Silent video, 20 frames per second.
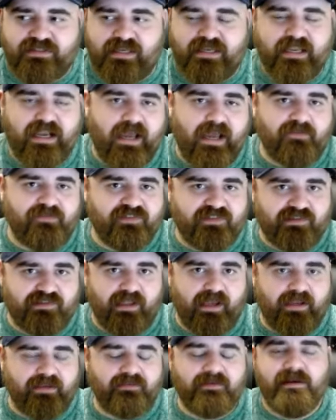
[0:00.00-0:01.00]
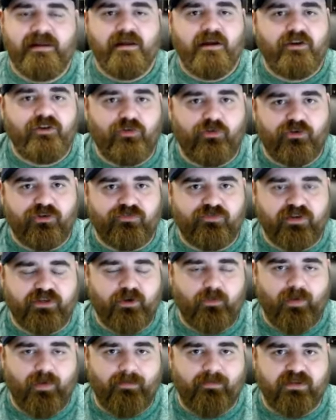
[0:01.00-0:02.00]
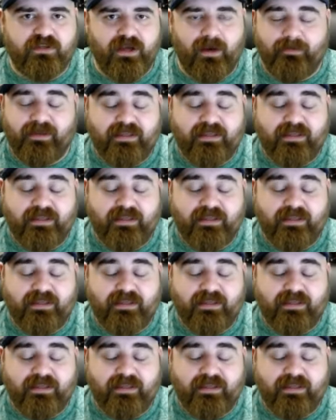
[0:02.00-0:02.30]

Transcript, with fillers: any kind of slight towards Victor Wembanyama.